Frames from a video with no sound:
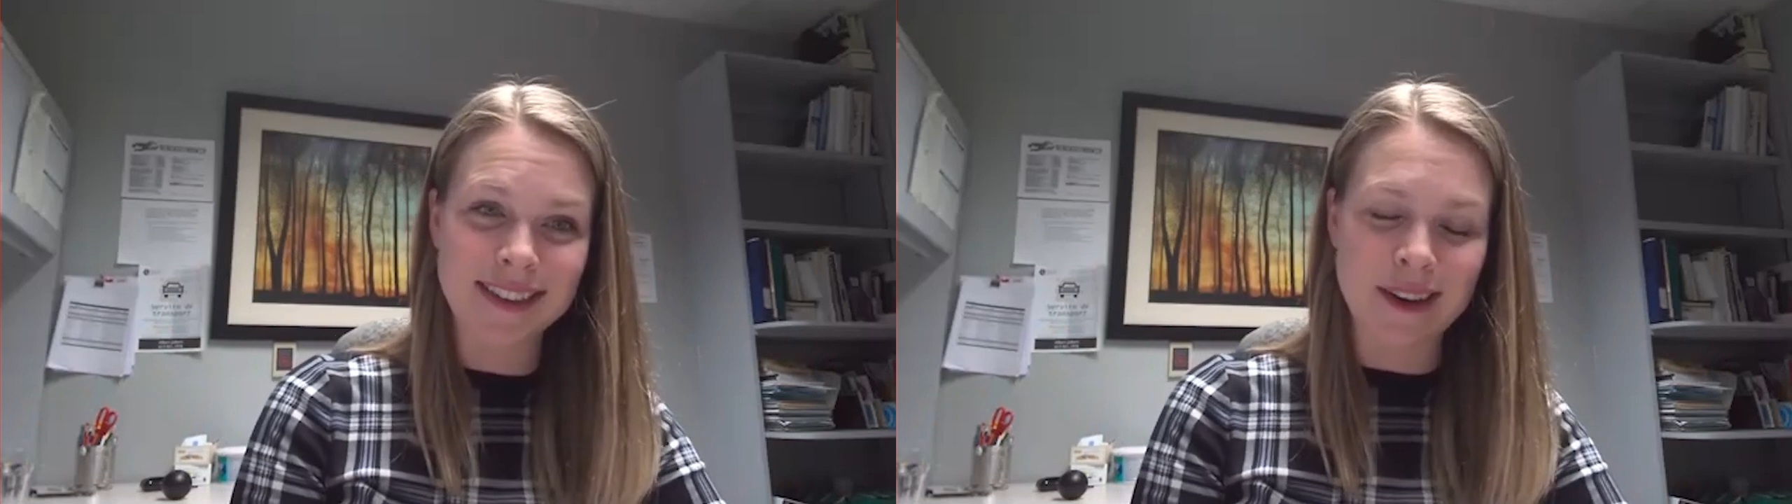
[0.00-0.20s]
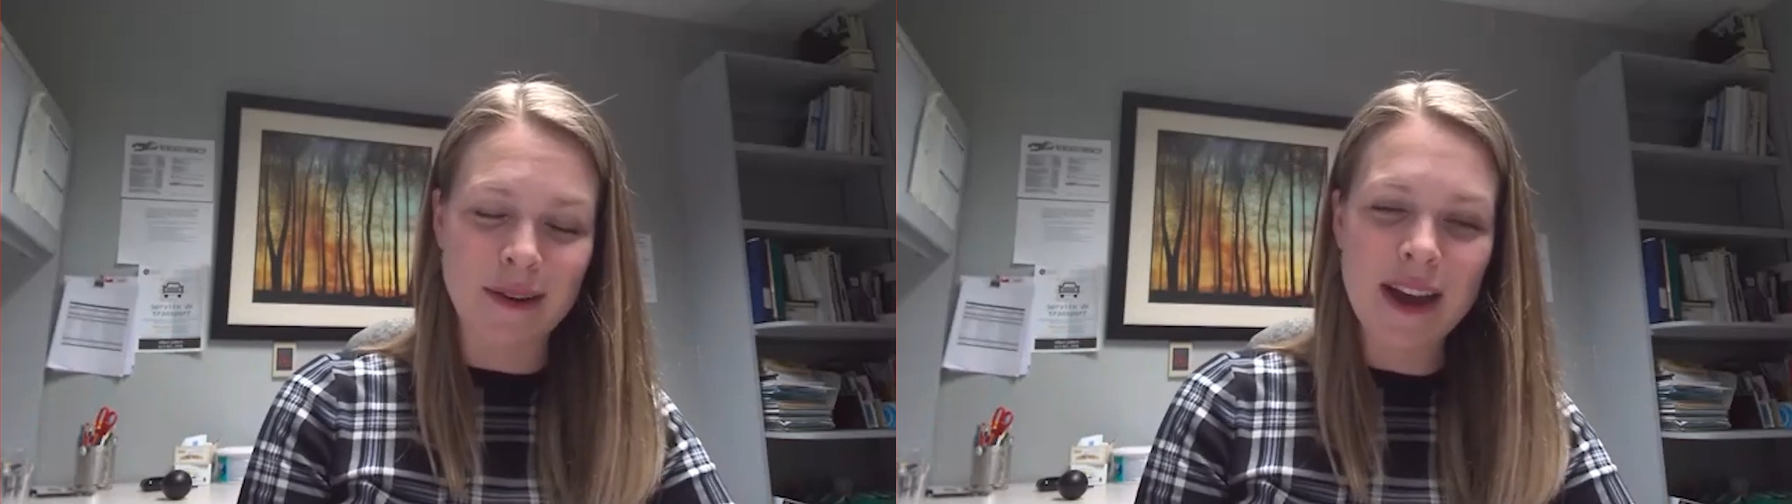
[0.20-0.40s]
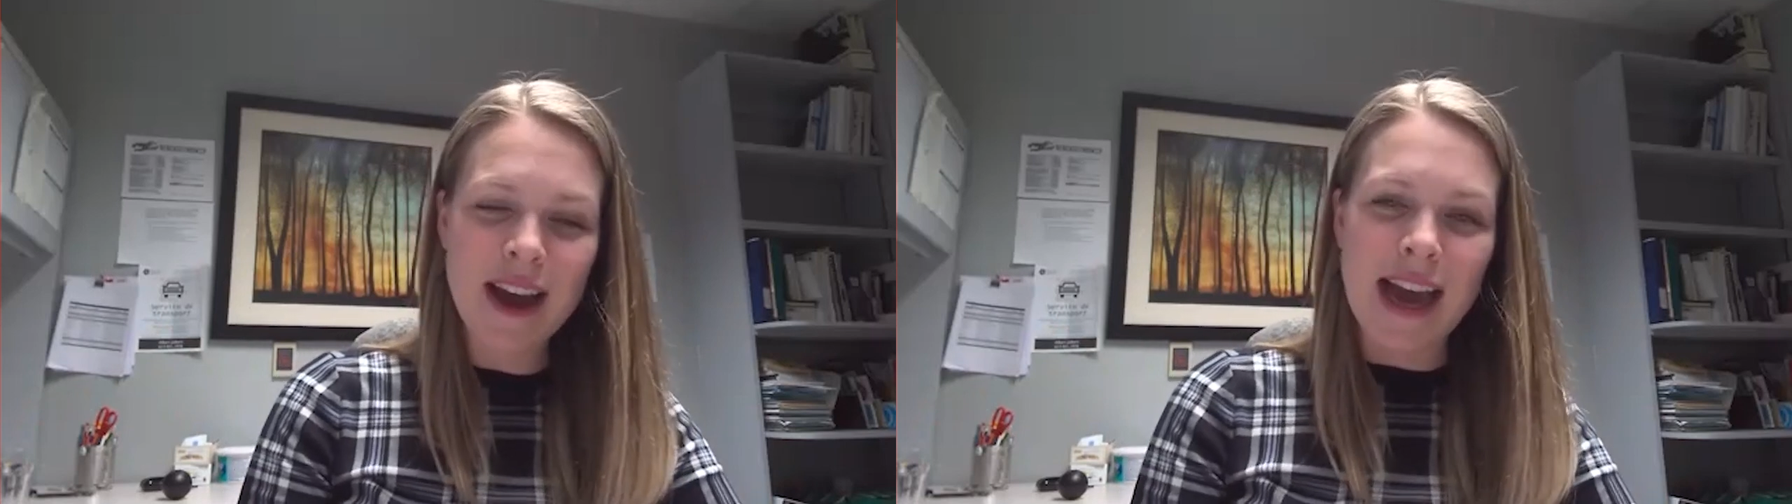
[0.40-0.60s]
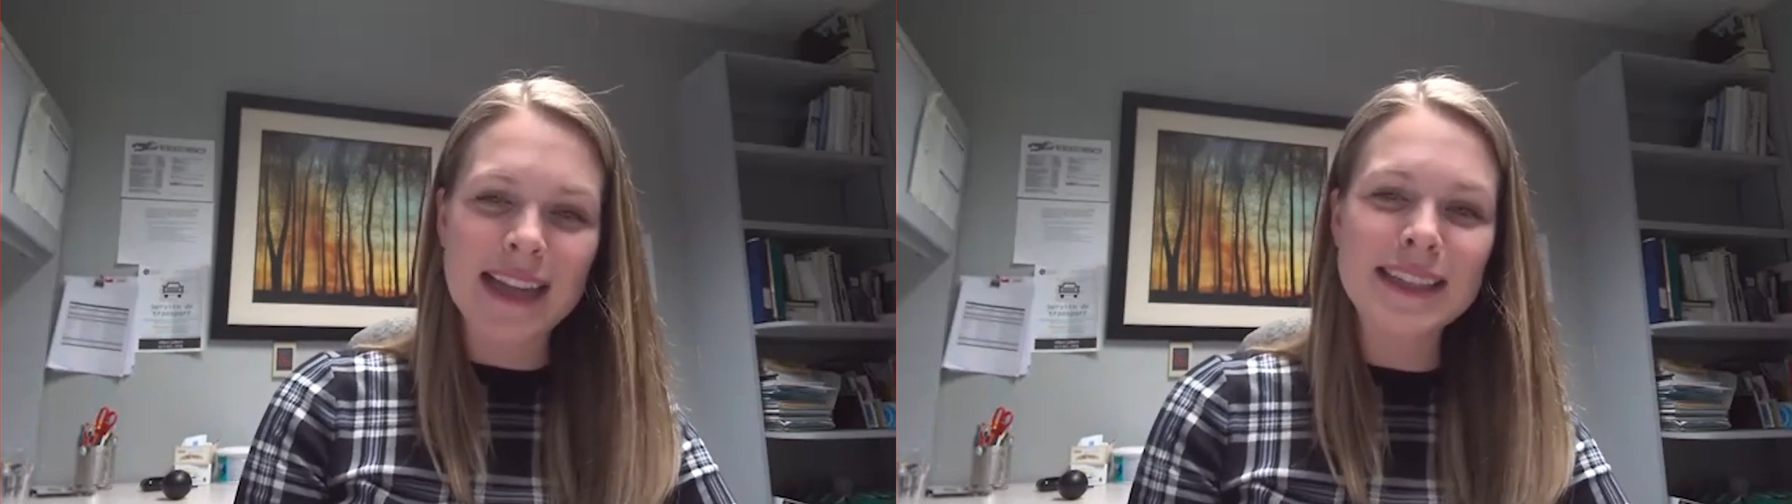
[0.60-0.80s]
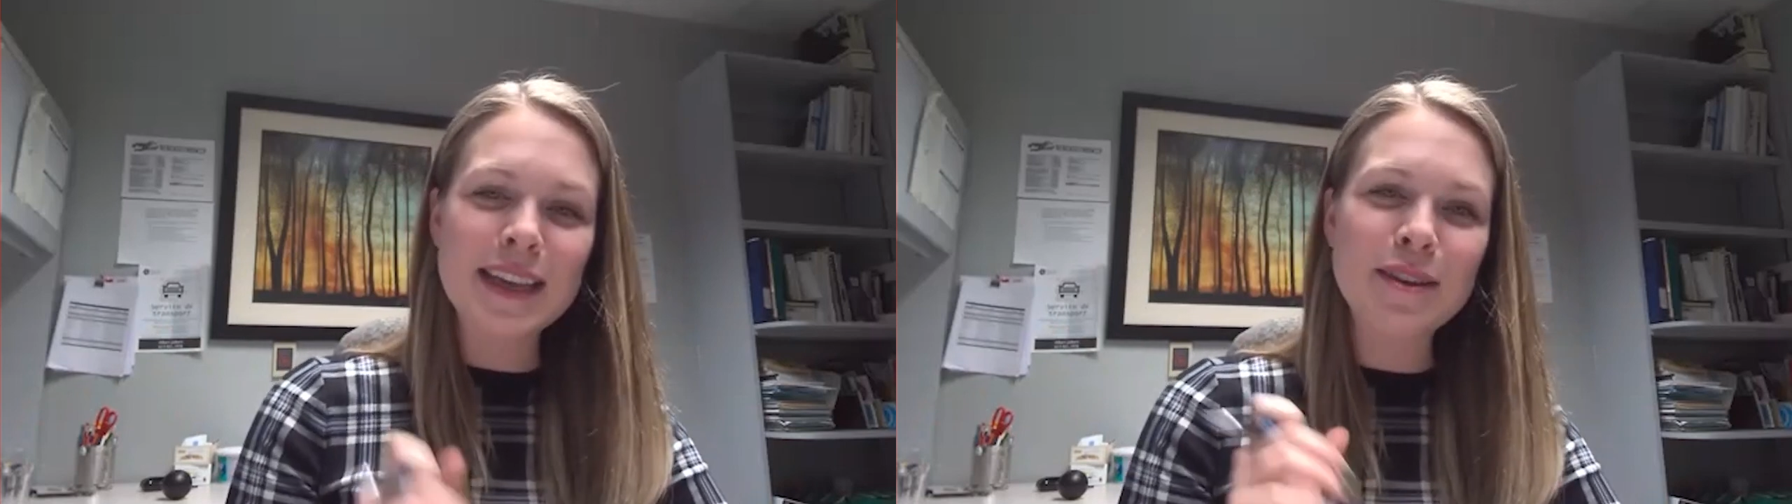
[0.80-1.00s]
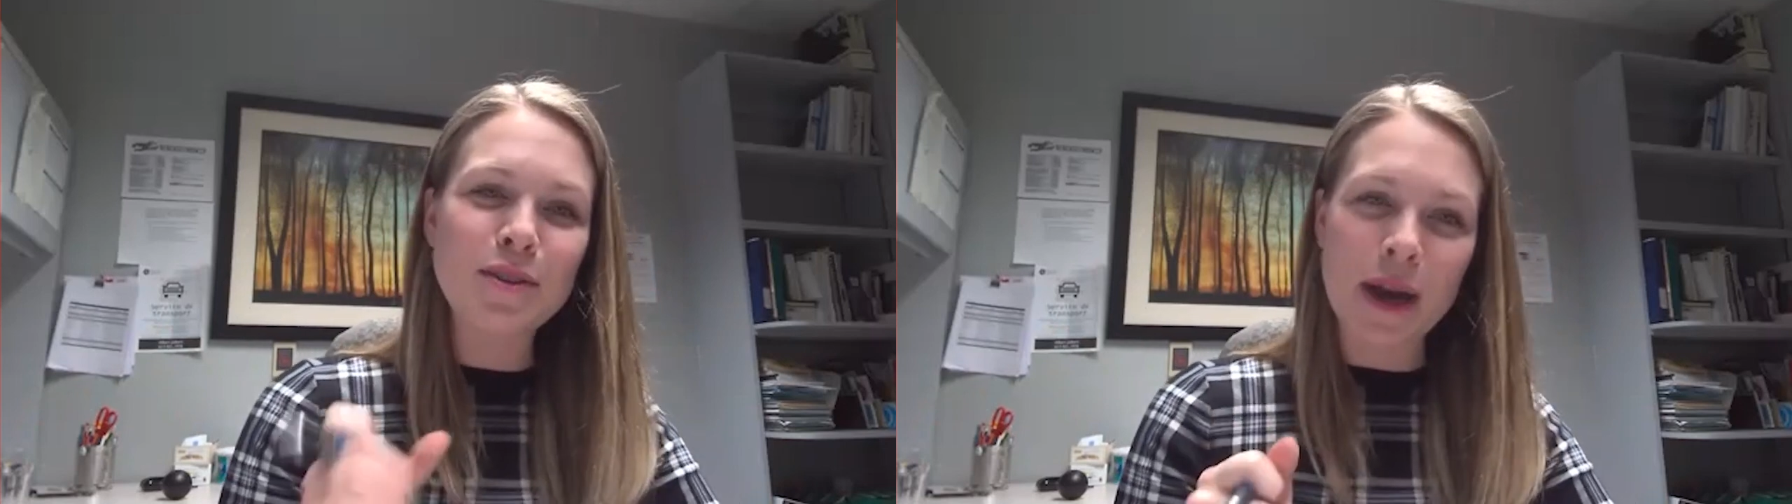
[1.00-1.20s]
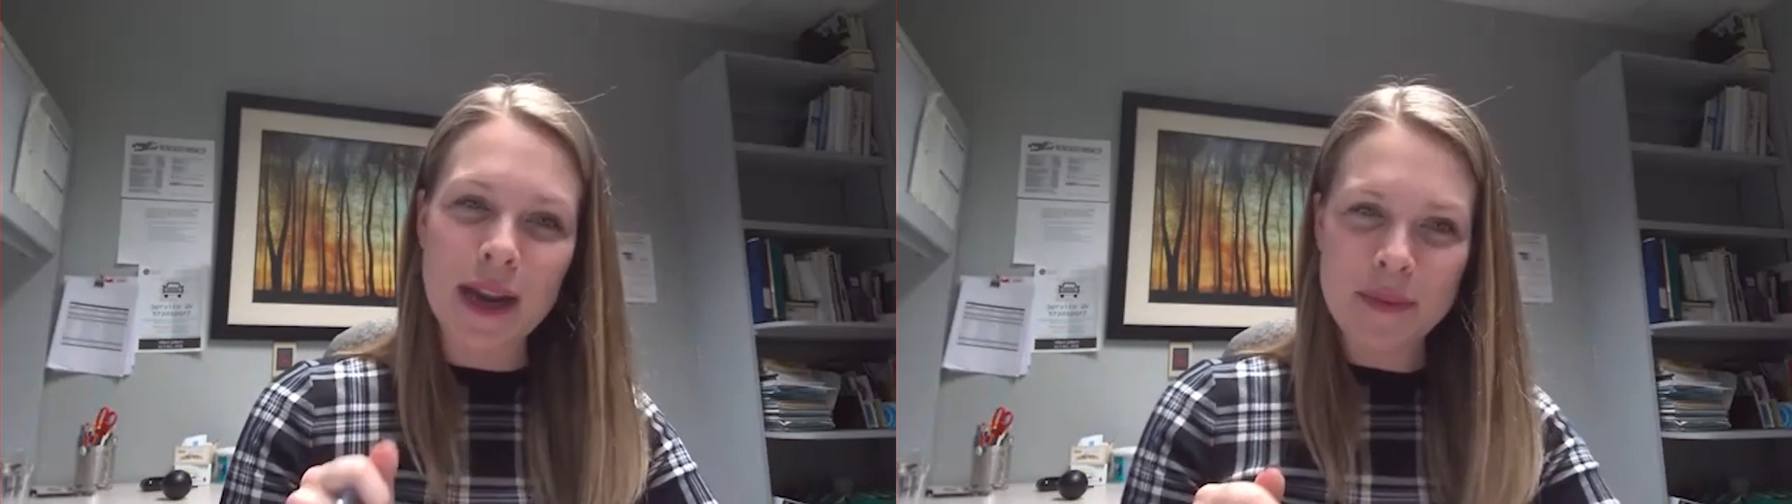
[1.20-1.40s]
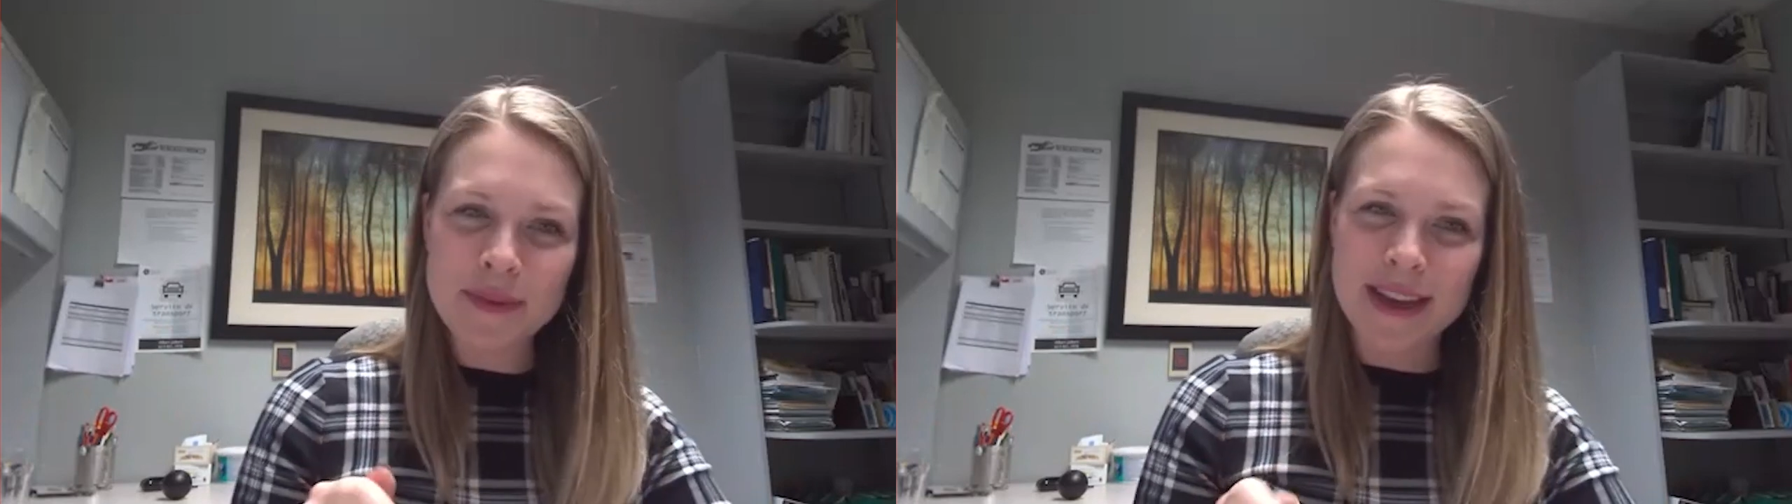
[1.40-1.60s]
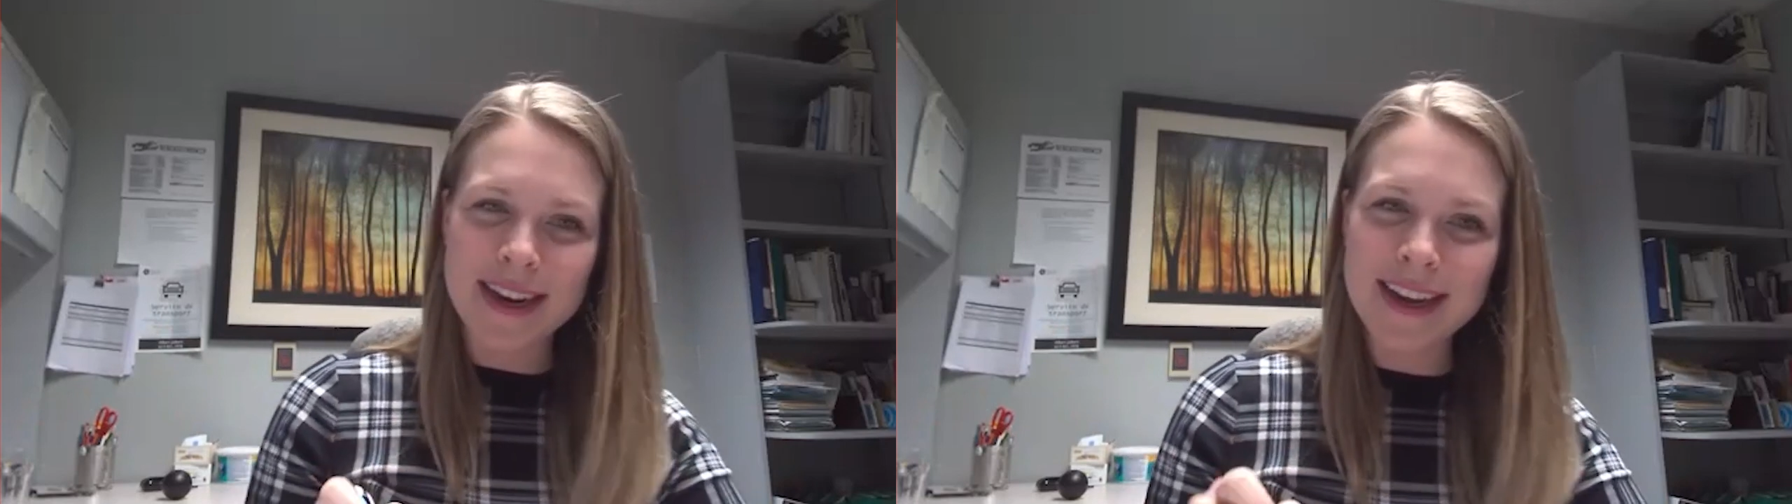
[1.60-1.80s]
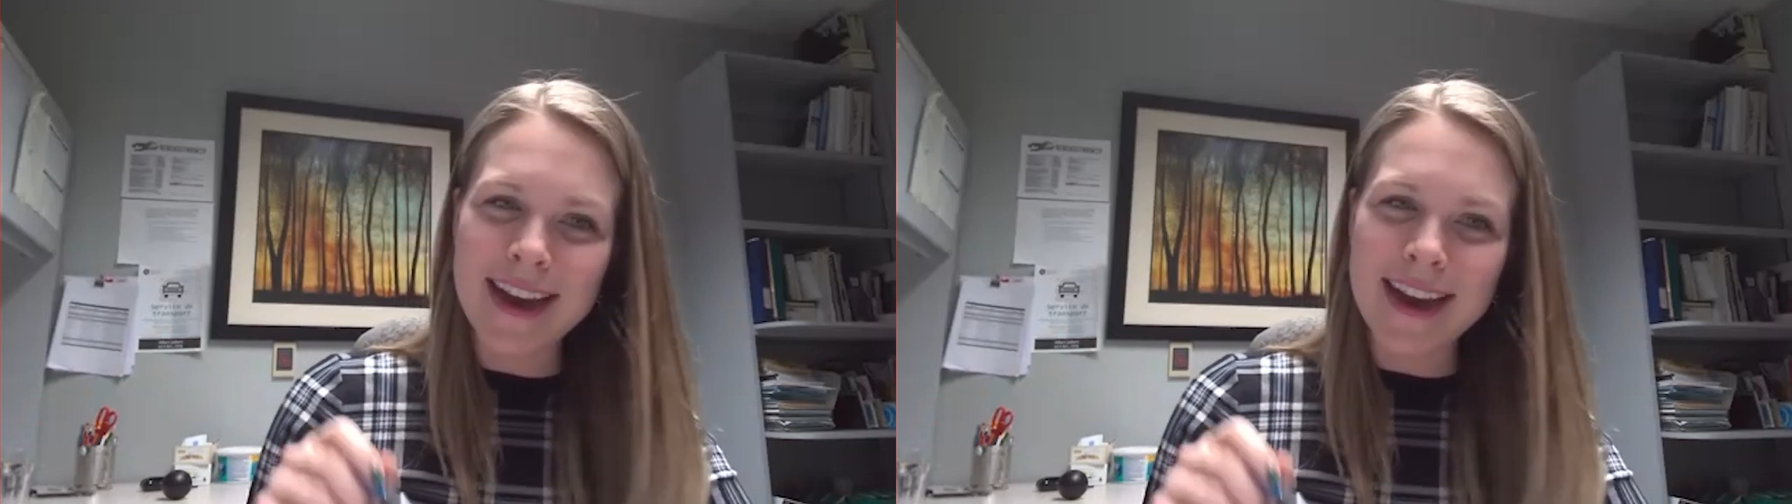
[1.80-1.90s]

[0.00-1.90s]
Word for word: So I'd say they're not apathetic.